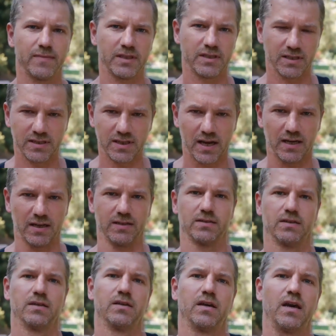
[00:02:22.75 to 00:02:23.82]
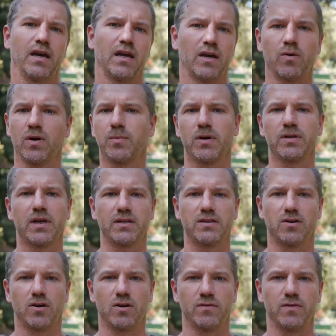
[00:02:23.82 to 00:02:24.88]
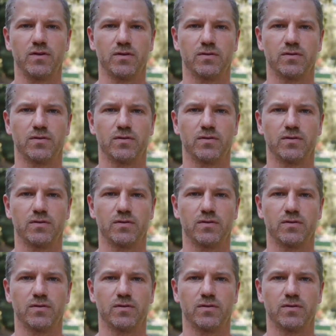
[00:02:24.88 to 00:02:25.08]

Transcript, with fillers: It's exciting, and I want to bring that to all of